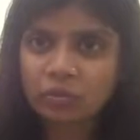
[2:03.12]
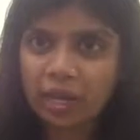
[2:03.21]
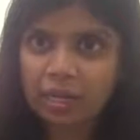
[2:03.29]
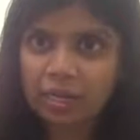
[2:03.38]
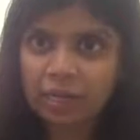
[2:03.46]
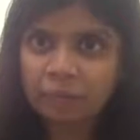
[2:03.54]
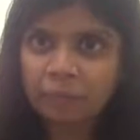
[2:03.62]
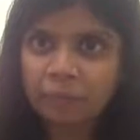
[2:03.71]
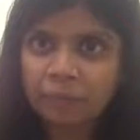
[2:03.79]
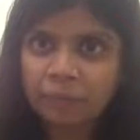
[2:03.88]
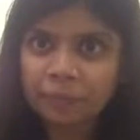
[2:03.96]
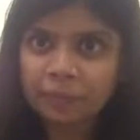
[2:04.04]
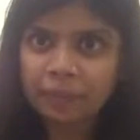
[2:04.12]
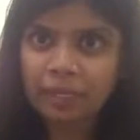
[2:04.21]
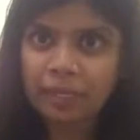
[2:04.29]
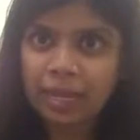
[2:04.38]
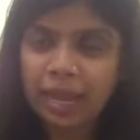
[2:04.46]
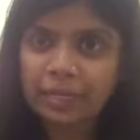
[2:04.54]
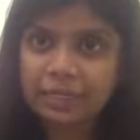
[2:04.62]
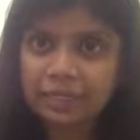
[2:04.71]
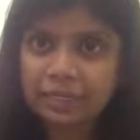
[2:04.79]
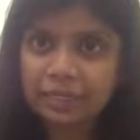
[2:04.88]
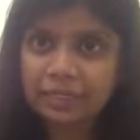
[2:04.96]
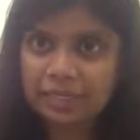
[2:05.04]
training in high
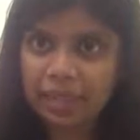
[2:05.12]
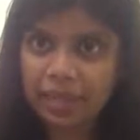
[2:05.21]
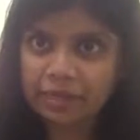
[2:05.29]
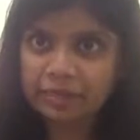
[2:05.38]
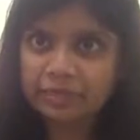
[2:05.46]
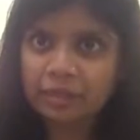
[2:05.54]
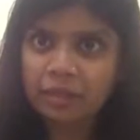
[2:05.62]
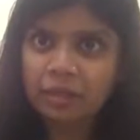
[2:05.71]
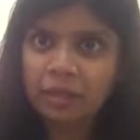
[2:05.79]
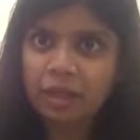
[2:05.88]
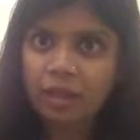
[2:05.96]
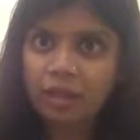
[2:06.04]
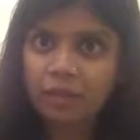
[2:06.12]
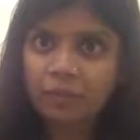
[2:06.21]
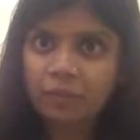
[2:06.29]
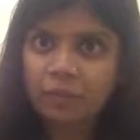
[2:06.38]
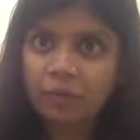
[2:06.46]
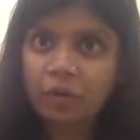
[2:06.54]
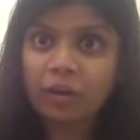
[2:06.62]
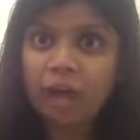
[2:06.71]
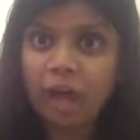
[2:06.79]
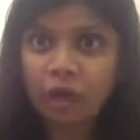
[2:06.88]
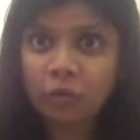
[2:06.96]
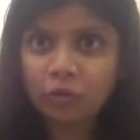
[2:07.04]
ticket sales on
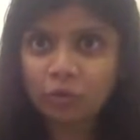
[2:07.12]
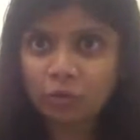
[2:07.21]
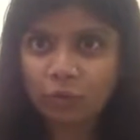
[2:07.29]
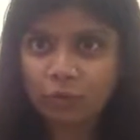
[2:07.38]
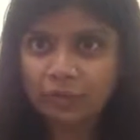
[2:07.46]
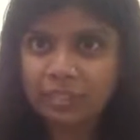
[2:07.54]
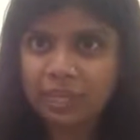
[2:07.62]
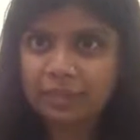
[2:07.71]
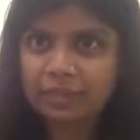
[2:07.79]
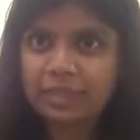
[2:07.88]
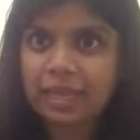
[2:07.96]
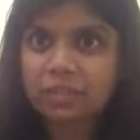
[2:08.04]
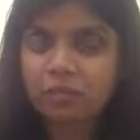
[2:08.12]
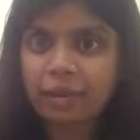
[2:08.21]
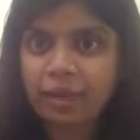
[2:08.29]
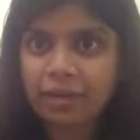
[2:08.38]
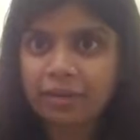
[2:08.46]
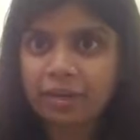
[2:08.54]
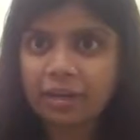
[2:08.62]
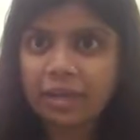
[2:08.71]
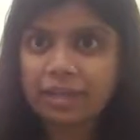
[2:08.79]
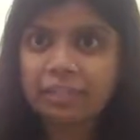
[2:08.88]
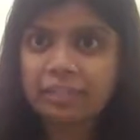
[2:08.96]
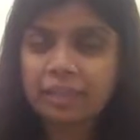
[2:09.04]
how to close sales, that's when I
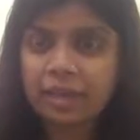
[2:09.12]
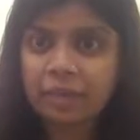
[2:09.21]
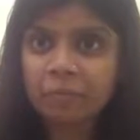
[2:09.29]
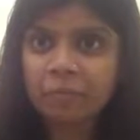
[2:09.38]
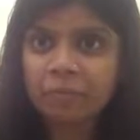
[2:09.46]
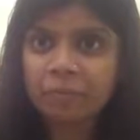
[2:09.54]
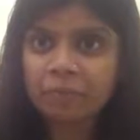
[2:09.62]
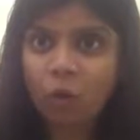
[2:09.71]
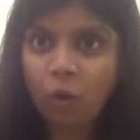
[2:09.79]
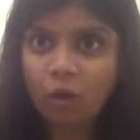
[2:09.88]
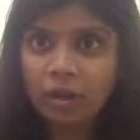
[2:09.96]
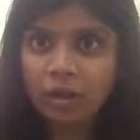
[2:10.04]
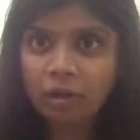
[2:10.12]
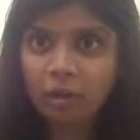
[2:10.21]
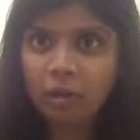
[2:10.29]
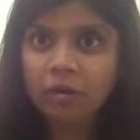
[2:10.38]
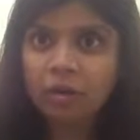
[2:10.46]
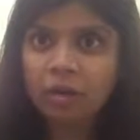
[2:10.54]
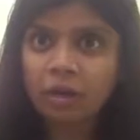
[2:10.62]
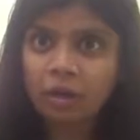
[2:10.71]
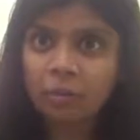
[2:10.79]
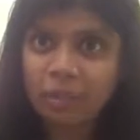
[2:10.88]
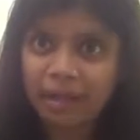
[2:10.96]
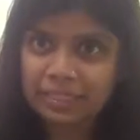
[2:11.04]
realized that all along
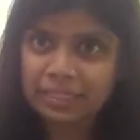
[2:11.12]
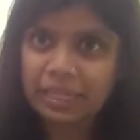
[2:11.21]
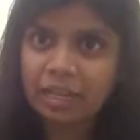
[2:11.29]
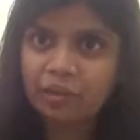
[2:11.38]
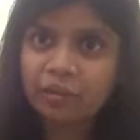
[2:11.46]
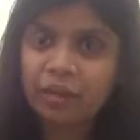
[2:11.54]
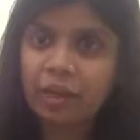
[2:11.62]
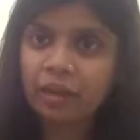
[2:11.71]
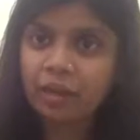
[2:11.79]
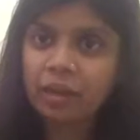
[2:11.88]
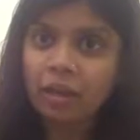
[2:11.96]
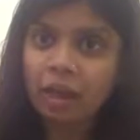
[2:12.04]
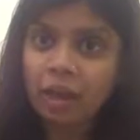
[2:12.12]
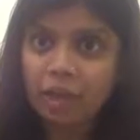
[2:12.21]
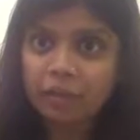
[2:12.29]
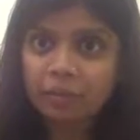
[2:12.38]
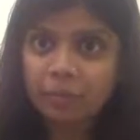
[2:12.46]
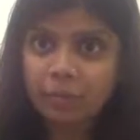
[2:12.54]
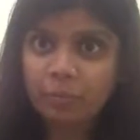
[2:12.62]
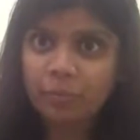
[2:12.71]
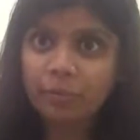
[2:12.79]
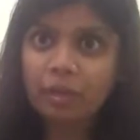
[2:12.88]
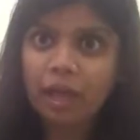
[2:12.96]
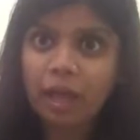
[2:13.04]
myself and other
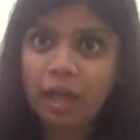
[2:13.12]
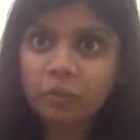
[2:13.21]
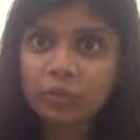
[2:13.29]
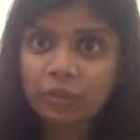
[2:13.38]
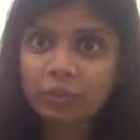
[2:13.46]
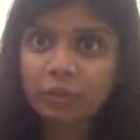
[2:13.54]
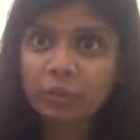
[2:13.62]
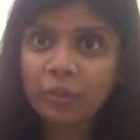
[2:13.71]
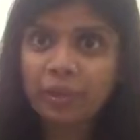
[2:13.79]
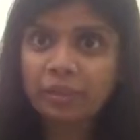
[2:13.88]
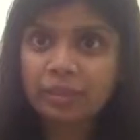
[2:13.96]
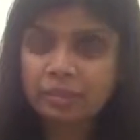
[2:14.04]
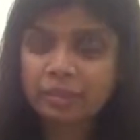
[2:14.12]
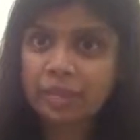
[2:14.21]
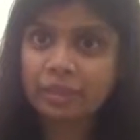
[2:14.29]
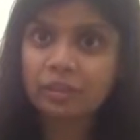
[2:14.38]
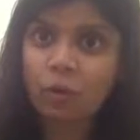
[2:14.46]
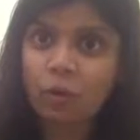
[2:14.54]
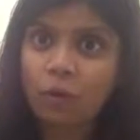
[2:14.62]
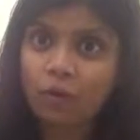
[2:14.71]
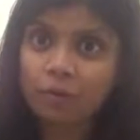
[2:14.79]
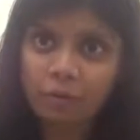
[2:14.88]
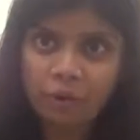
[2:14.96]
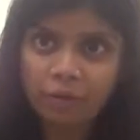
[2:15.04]
people, how they were doing the sales
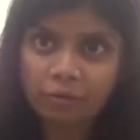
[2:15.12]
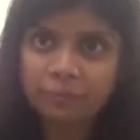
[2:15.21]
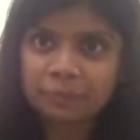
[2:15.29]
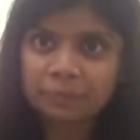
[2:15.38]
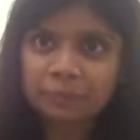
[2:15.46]
all wrong.